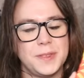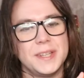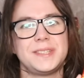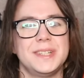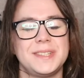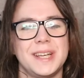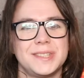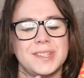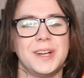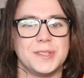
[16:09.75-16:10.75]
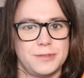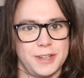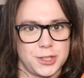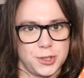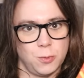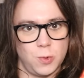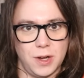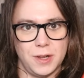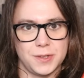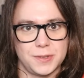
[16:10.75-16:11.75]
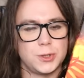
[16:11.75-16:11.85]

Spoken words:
But this is a science fiction world.